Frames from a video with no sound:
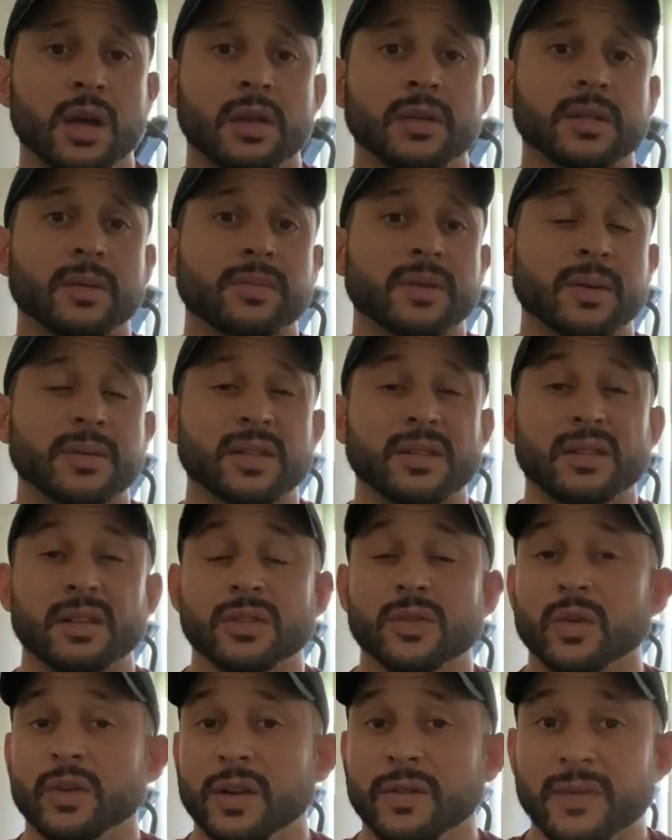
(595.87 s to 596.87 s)
Sometimes I did
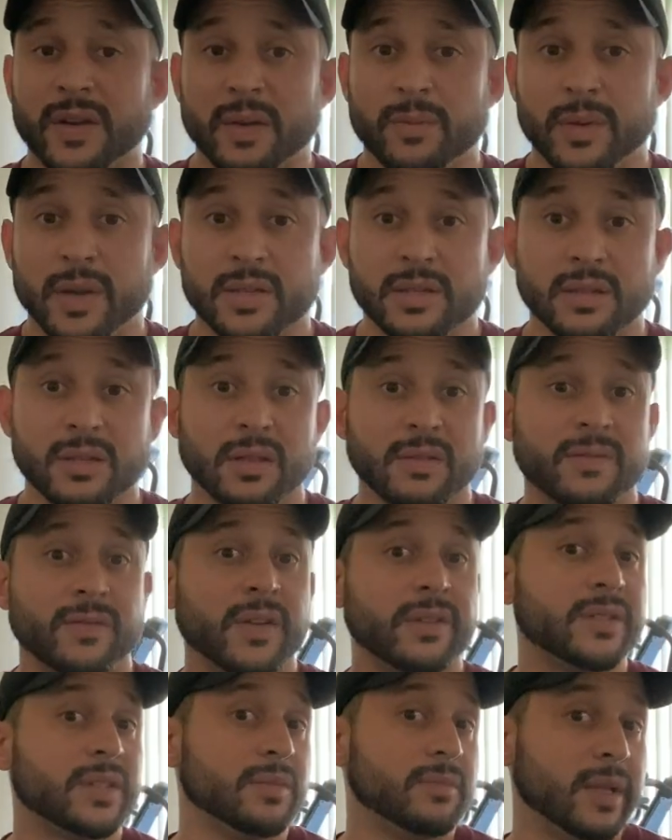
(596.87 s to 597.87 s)
25 minutes and then
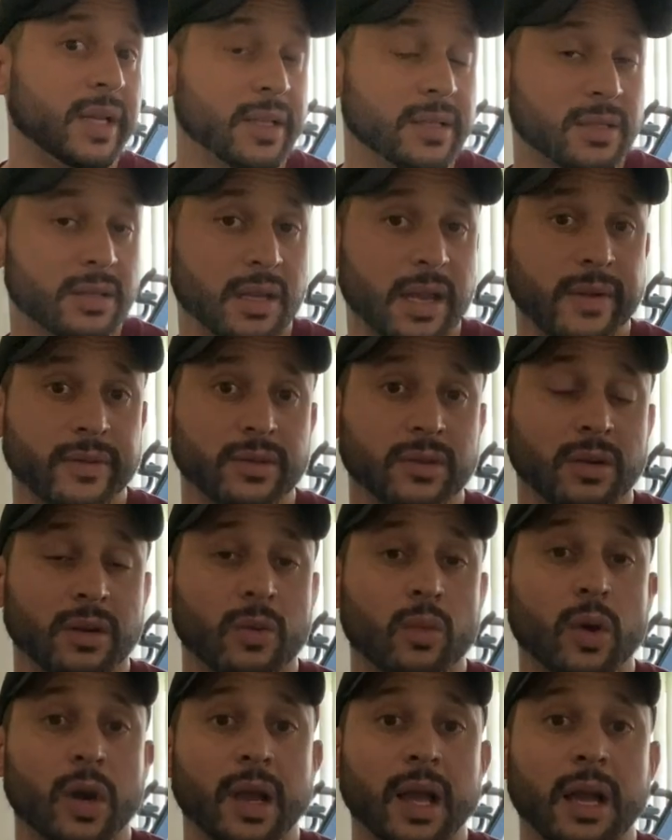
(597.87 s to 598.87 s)
15 minutes after
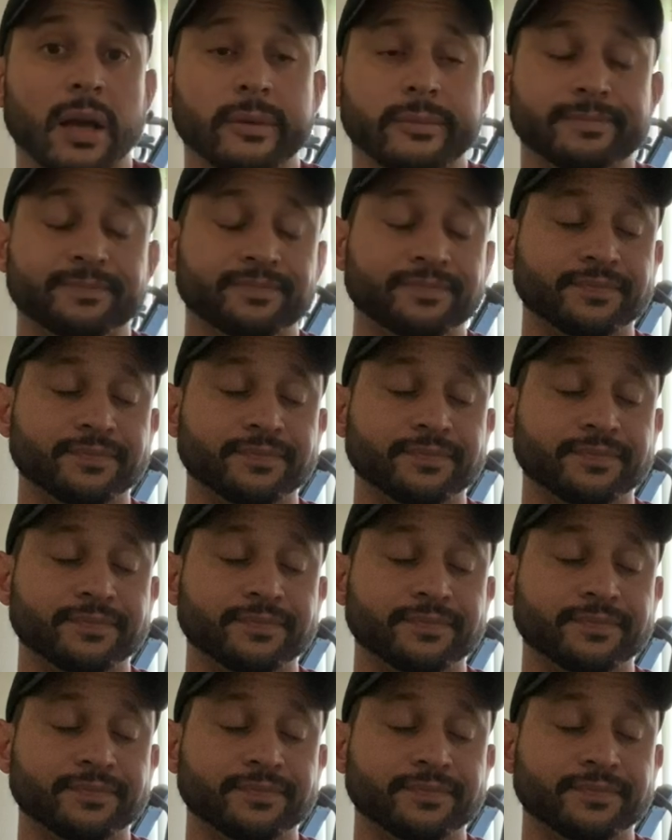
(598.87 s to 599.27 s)
workout.